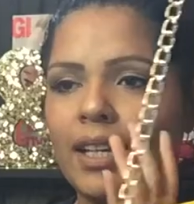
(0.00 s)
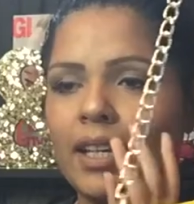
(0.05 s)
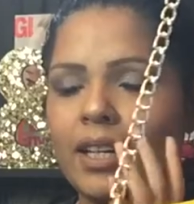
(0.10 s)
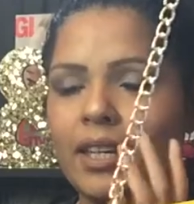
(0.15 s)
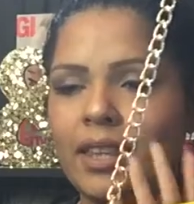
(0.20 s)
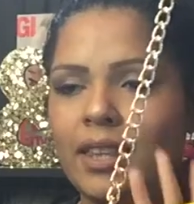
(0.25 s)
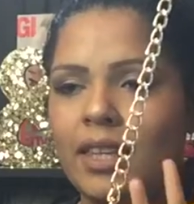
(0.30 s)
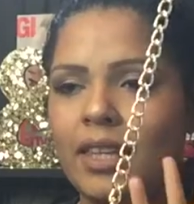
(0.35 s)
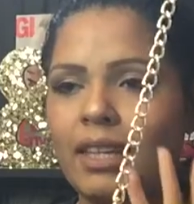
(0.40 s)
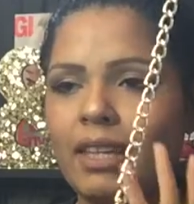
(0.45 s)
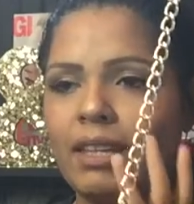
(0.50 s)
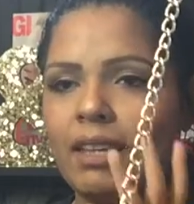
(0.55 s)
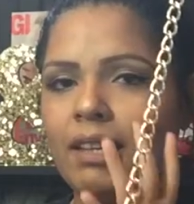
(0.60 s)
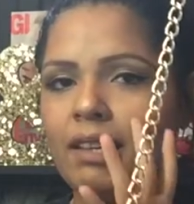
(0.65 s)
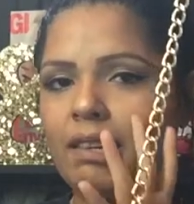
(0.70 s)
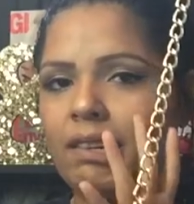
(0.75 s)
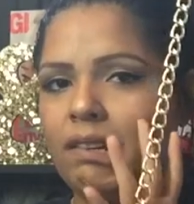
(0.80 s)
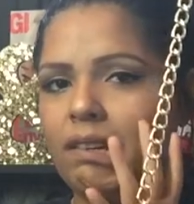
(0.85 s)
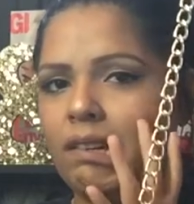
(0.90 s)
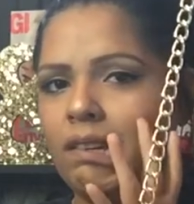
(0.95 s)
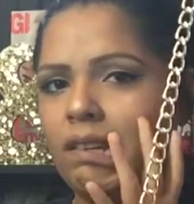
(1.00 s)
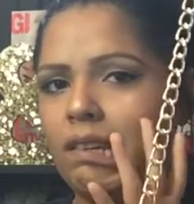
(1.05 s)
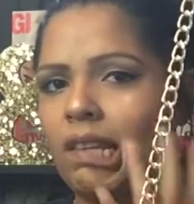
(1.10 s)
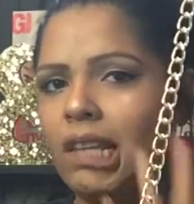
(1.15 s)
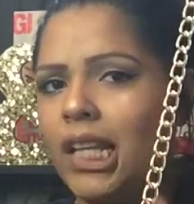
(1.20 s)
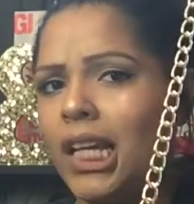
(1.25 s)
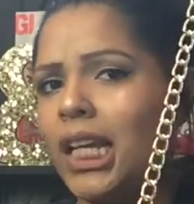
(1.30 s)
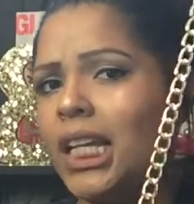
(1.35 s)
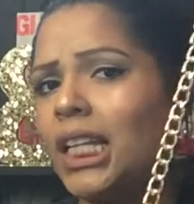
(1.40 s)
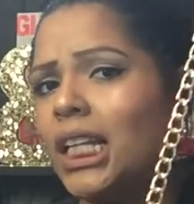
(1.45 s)
I think,
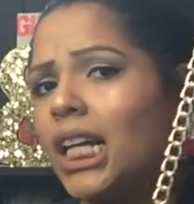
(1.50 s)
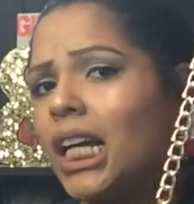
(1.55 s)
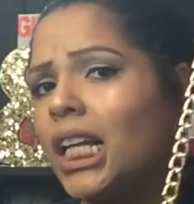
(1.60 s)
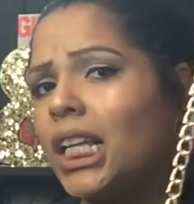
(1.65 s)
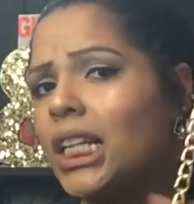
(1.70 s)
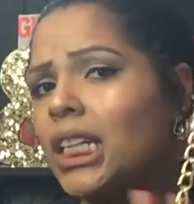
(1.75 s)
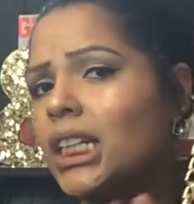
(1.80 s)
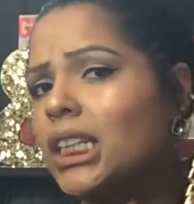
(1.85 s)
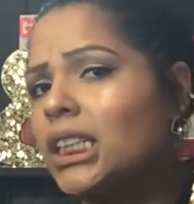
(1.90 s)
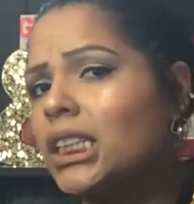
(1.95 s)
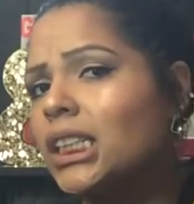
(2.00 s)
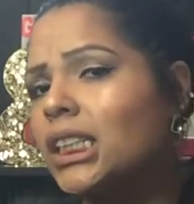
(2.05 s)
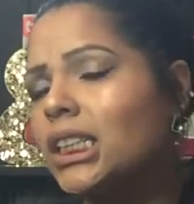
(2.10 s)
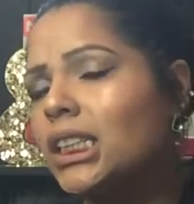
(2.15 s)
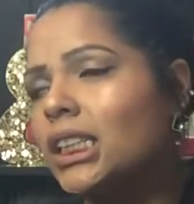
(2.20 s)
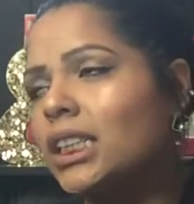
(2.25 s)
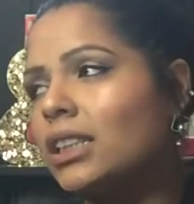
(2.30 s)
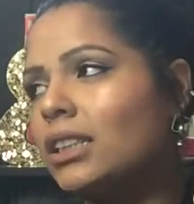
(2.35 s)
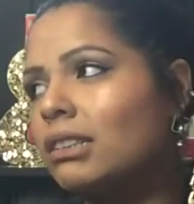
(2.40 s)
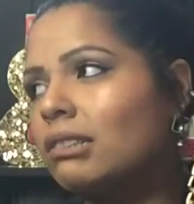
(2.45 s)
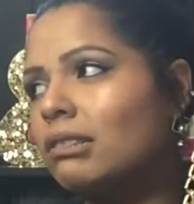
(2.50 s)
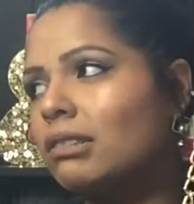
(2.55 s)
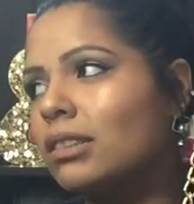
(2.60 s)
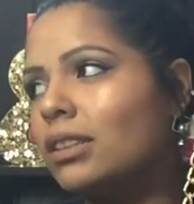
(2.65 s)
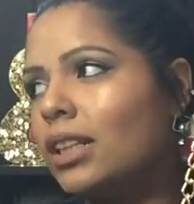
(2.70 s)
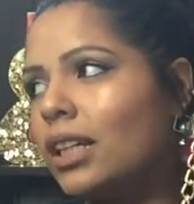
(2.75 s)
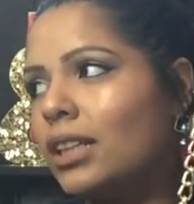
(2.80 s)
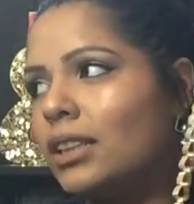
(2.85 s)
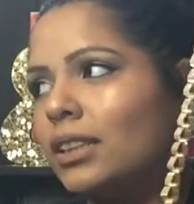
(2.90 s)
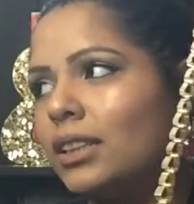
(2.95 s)
$9?
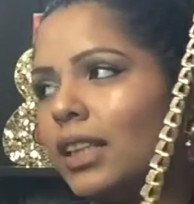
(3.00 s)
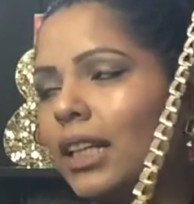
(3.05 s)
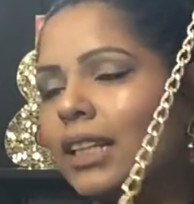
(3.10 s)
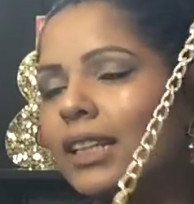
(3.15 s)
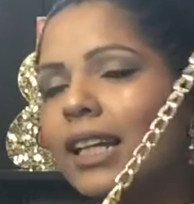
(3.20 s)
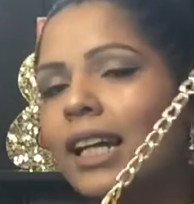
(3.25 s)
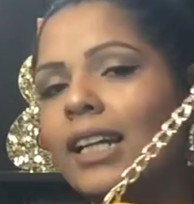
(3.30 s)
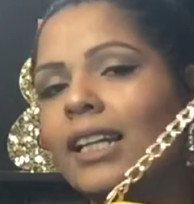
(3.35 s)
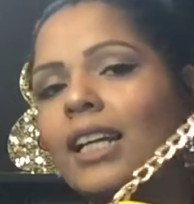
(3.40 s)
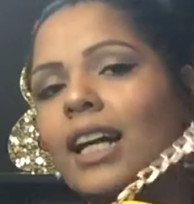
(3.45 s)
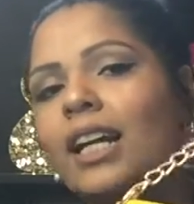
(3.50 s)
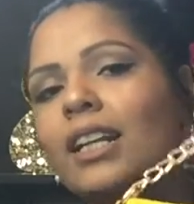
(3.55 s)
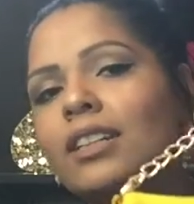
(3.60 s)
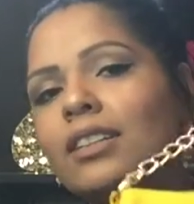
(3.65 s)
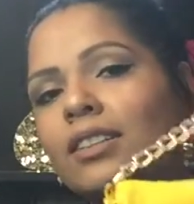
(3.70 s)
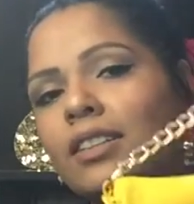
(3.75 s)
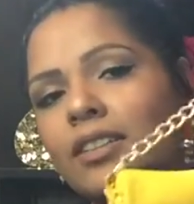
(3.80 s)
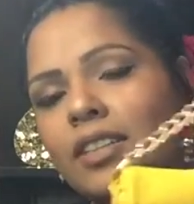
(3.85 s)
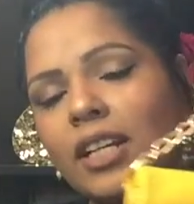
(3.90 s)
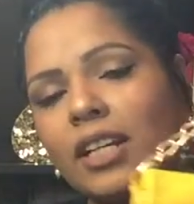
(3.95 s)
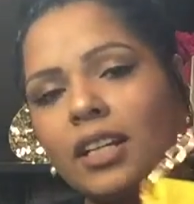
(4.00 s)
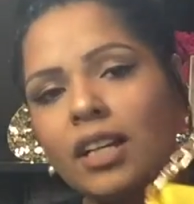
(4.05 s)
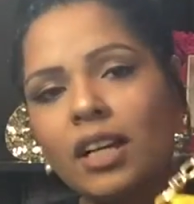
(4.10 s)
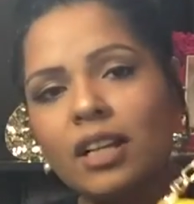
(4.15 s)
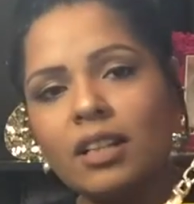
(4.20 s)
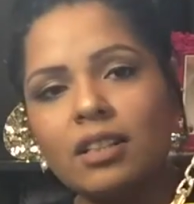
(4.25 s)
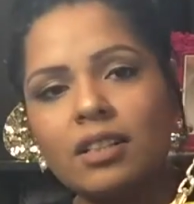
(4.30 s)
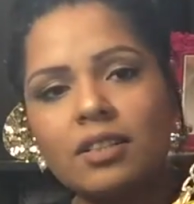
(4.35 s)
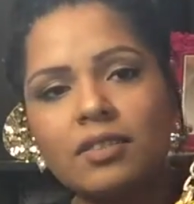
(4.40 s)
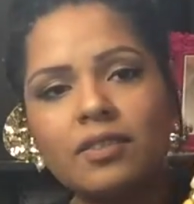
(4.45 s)
Yes, like $9 or
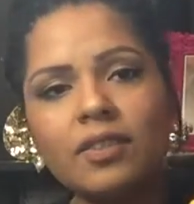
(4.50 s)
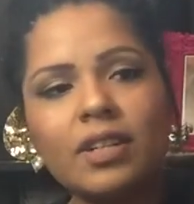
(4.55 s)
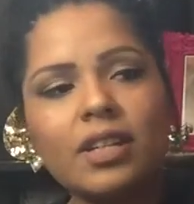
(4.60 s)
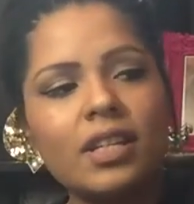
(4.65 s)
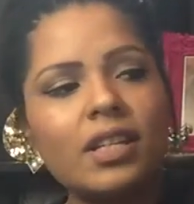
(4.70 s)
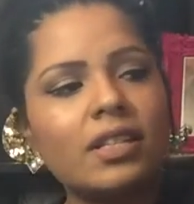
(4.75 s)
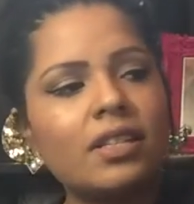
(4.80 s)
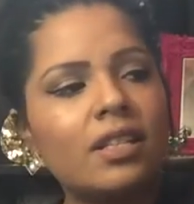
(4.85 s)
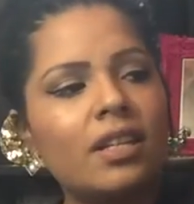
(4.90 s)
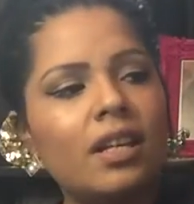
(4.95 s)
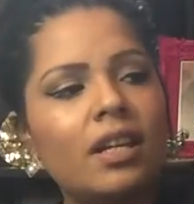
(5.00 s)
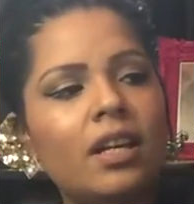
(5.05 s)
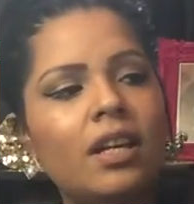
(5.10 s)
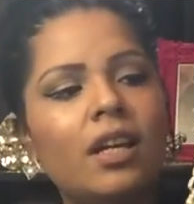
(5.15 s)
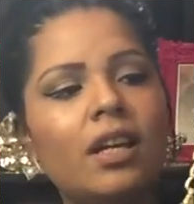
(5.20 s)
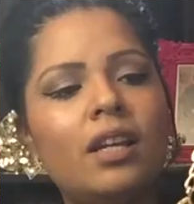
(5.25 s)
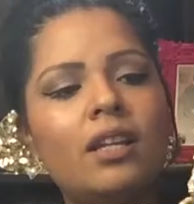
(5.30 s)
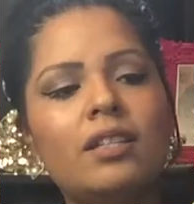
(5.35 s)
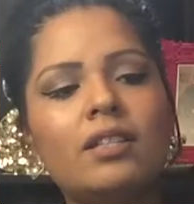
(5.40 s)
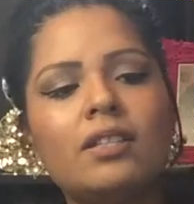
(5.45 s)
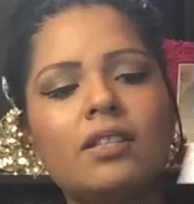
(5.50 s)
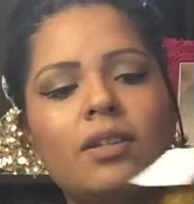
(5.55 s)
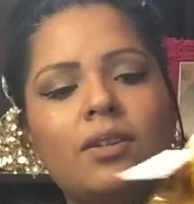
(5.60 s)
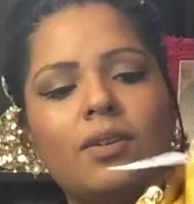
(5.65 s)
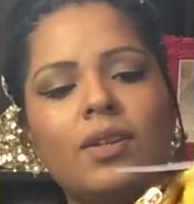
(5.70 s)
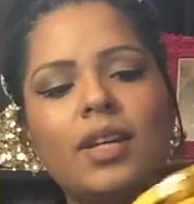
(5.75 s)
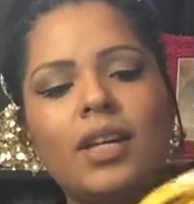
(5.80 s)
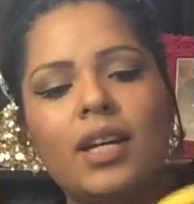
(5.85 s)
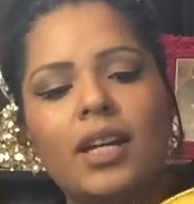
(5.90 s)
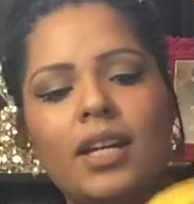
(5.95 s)
$10 for this. So
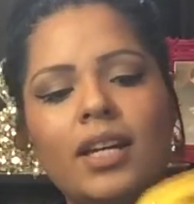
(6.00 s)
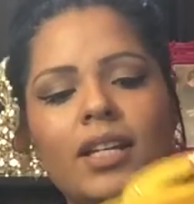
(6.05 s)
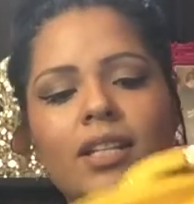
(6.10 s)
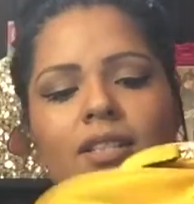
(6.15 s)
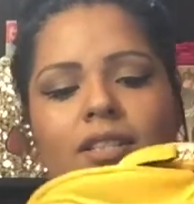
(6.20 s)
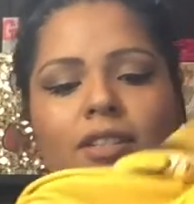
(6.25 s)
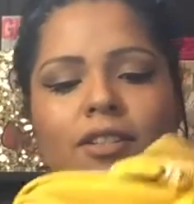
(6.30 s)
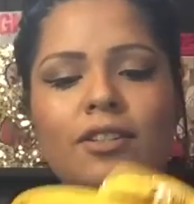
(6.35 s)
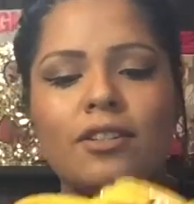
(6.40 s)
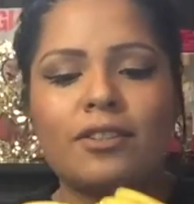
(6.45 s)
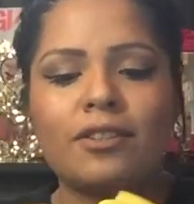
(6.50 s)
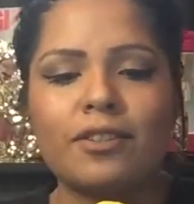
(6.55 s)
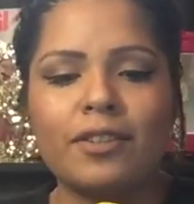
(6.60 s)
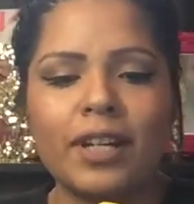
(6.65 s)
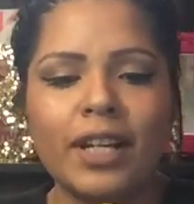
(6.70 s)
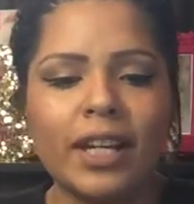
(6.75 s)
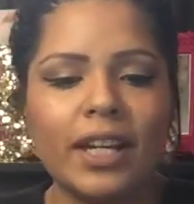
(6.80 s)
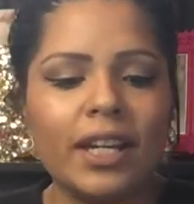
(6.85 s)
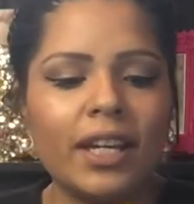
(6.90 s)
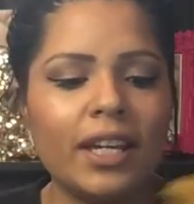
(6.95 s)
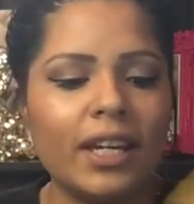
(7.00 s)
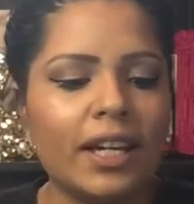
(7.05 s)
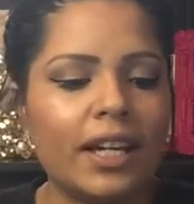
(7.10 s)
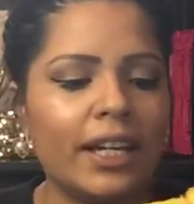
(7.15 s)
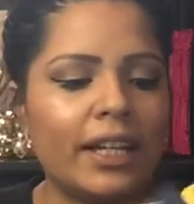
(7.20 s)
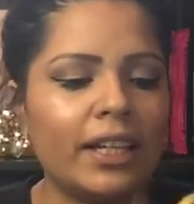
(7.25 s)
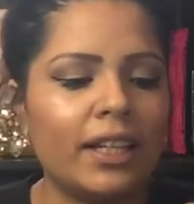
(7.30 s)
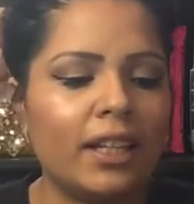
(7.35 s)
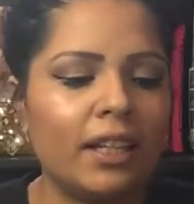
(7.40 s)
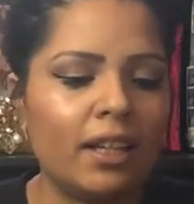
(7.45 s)
yeah, it's great.
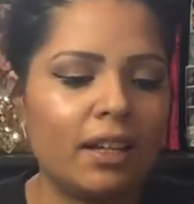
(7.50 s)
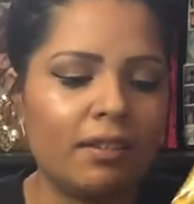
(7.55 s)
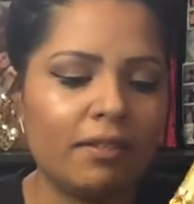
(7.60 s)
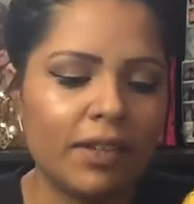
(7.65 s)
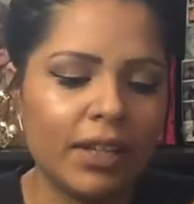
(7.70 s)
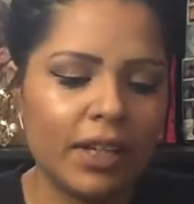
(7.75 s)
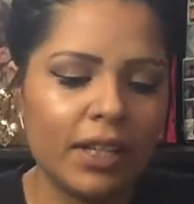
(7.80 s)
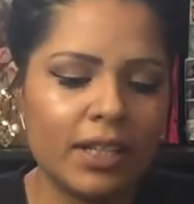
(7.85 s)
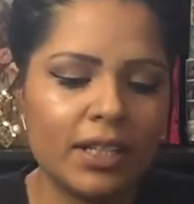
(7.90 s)
I love it.